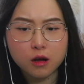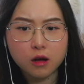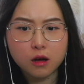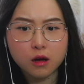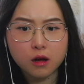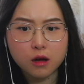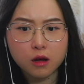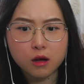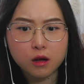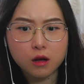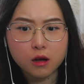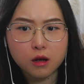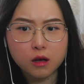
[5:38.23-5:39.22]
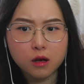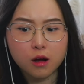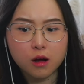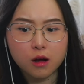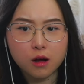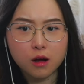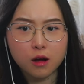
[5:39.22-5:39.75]

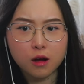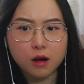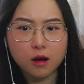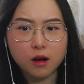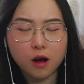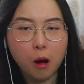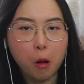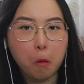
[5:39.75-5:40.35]
[no speech]